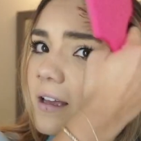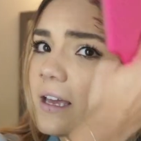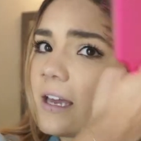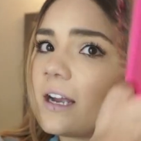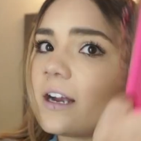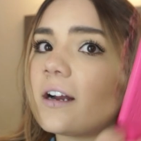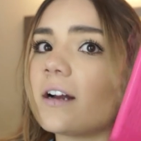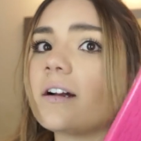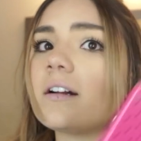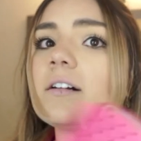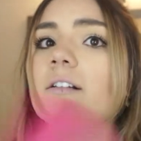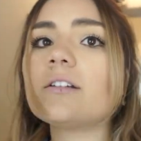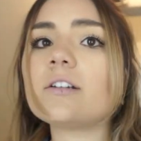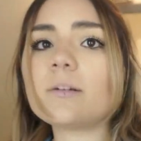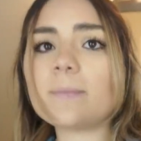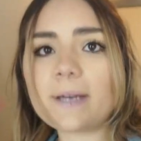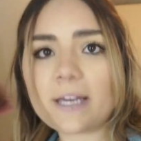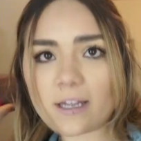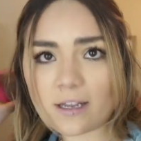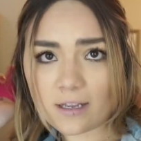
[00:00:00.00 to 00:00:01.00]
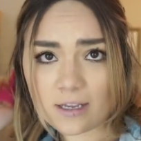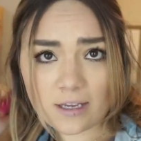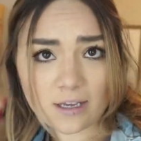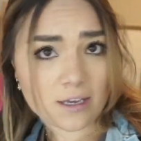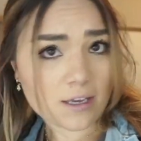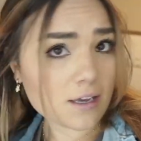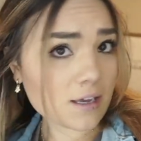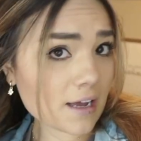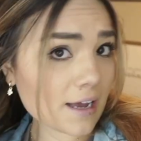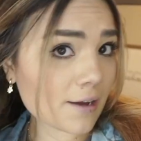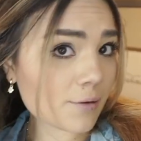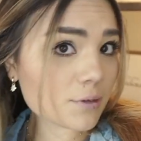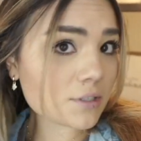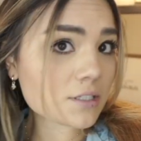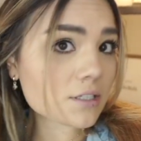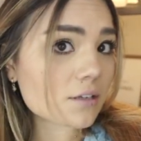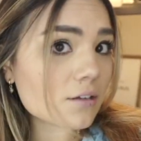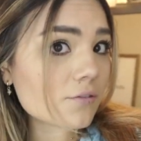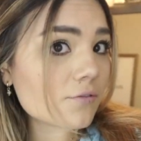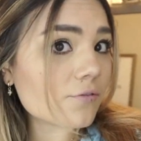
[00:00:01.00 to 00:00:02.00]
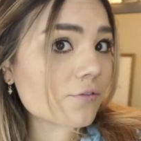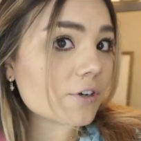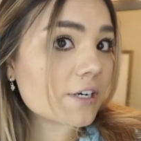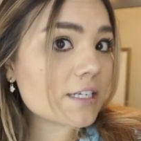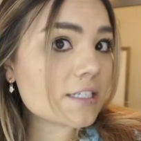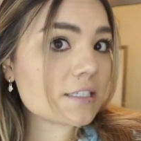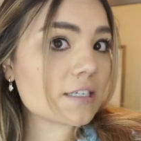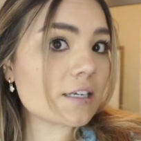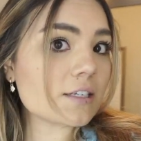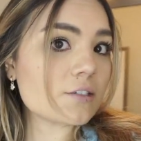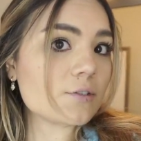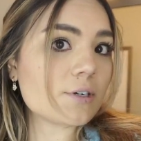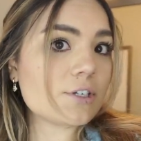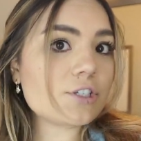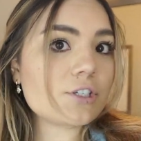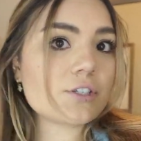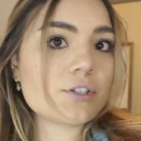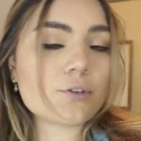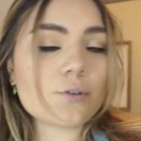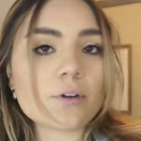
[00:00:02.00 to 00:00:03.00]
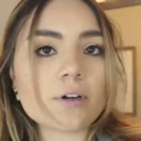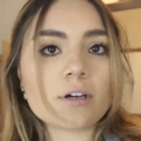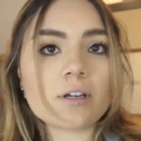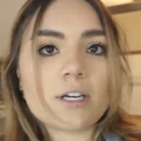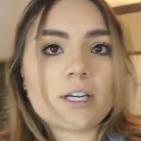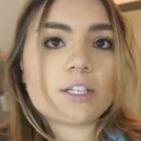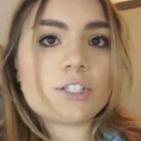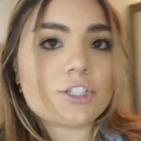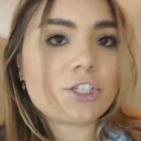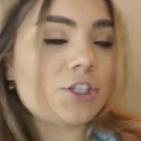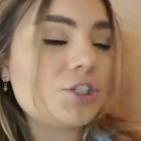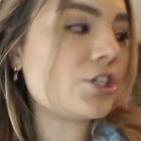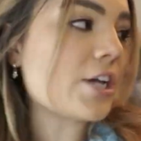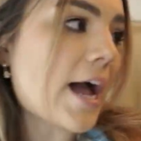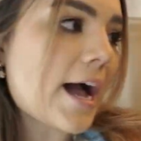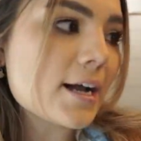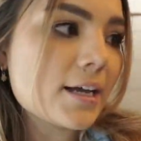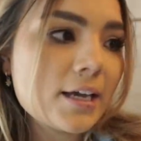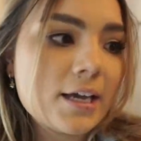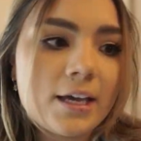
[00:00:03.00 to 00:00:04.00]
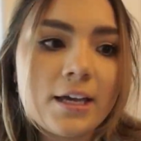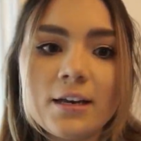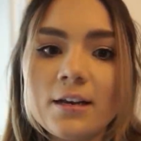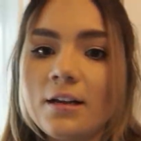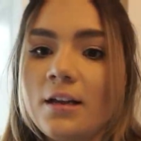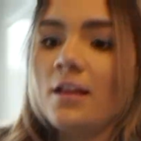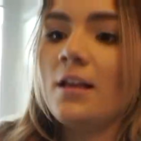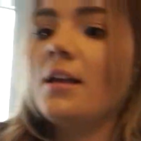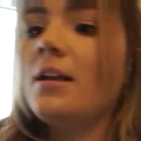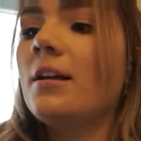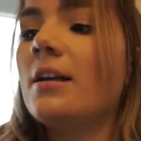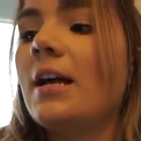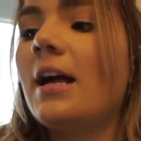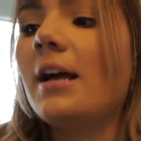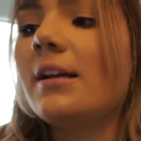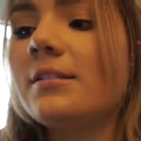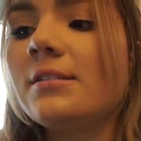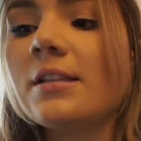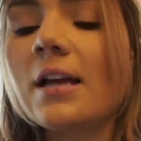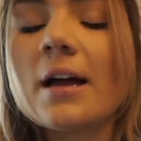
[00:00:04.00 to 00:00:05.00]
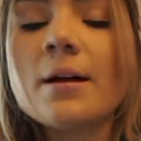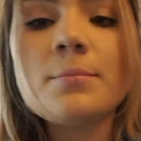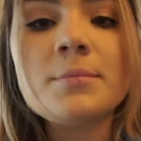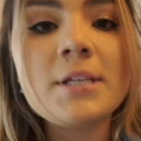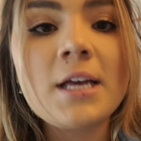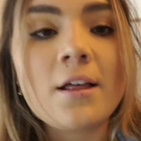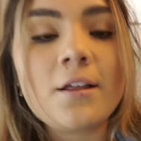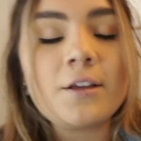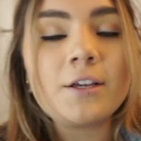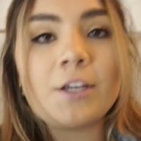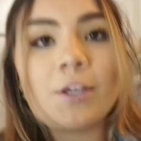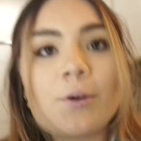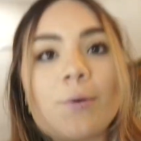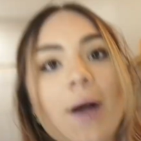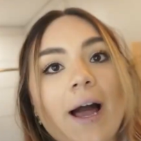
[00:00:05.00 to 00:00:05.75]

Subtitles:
hair a little bit. I was freezing, so I just threw on a jean jacket. Guys, I'm telling you,